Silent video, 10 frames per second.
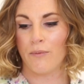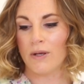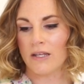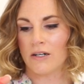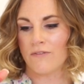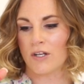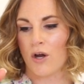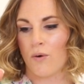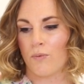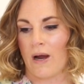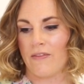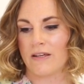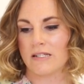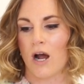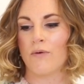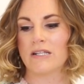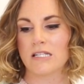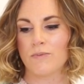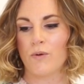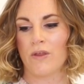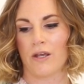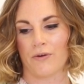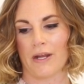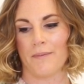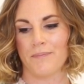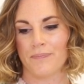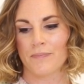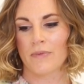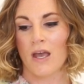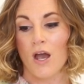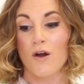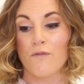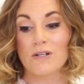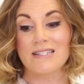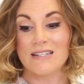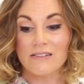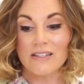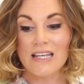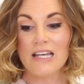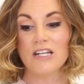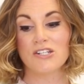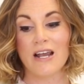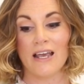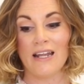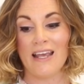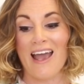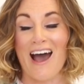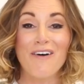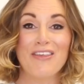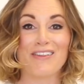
I really don't even know what this, oh, it's smoothing cream for silky, shiny, healthy